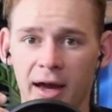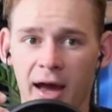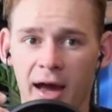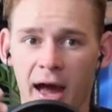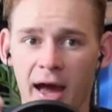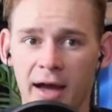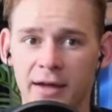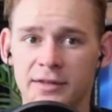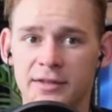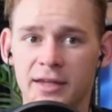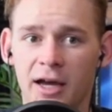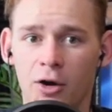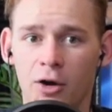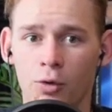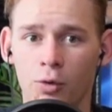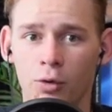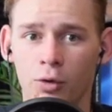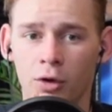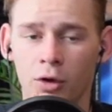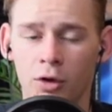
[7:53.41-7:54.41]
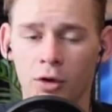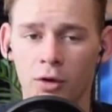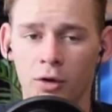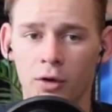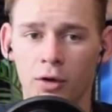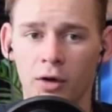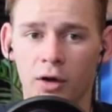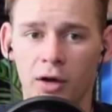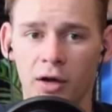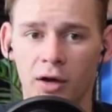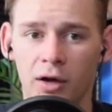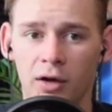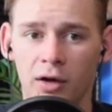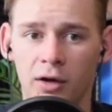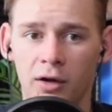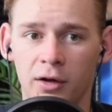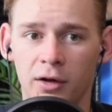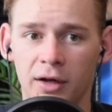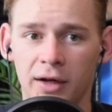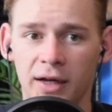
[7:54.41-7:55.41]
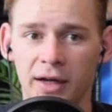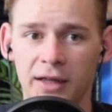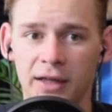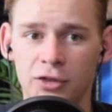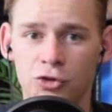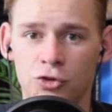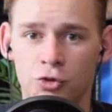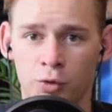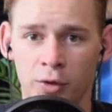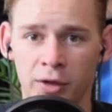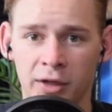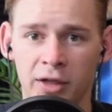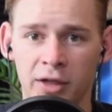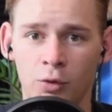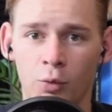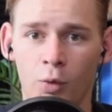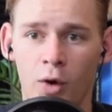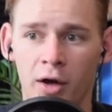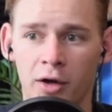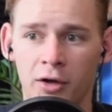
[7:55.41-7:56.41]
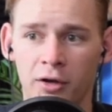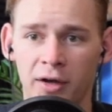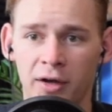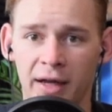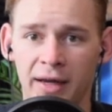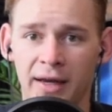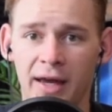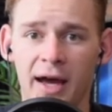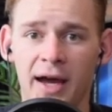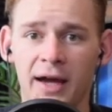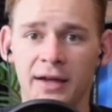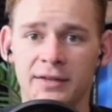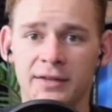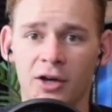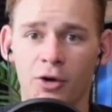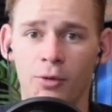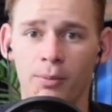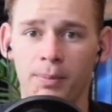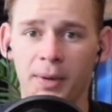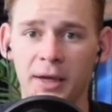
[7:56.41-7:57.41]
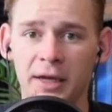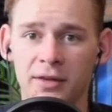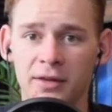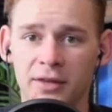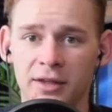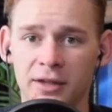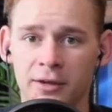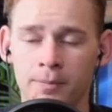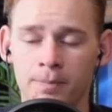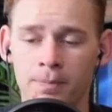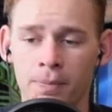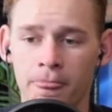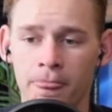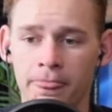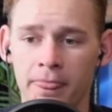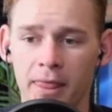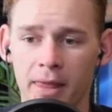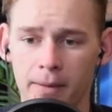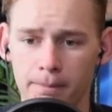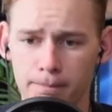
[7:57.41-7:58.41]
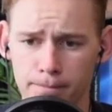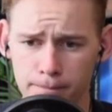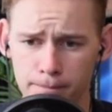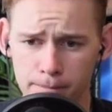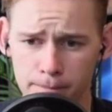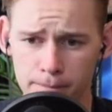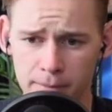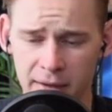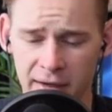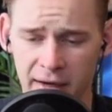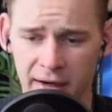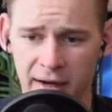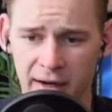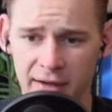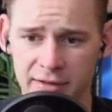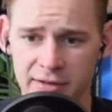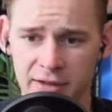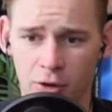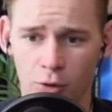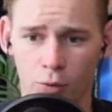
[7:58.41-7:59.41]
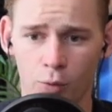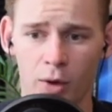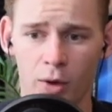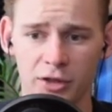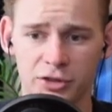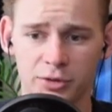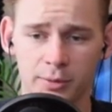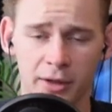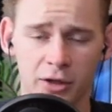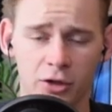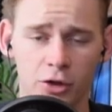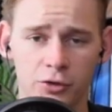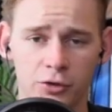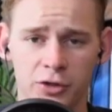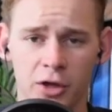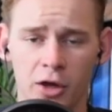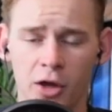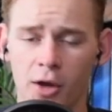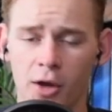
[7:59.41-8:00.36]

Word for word: act out uh, drinking water and I'd act out bathing and I'd act out washing my clothes,